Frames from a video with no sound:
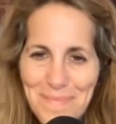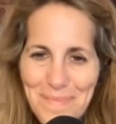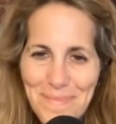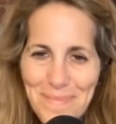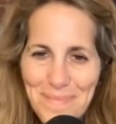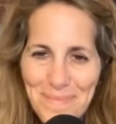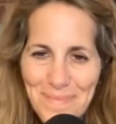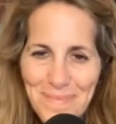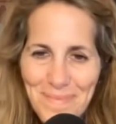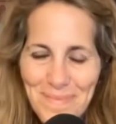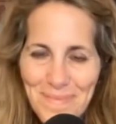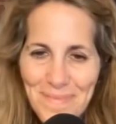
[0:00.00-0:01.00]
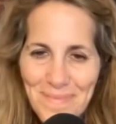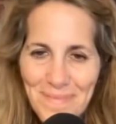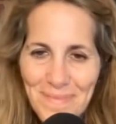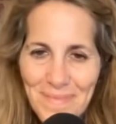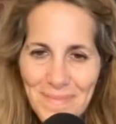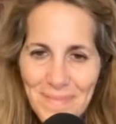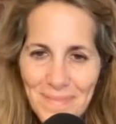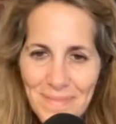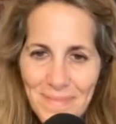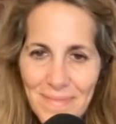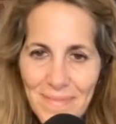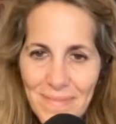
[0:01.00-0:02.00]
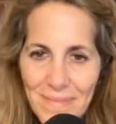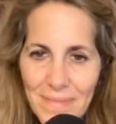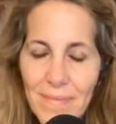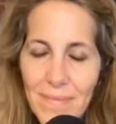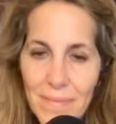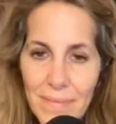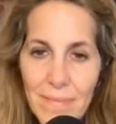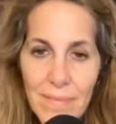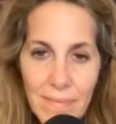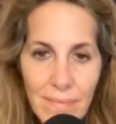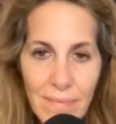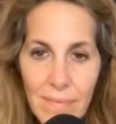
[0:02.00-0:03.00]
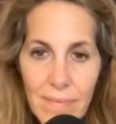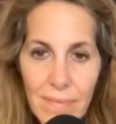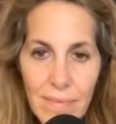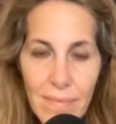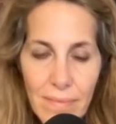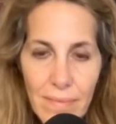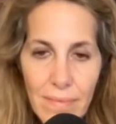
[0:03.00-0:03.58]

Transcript: No words are spoken by the person on screen.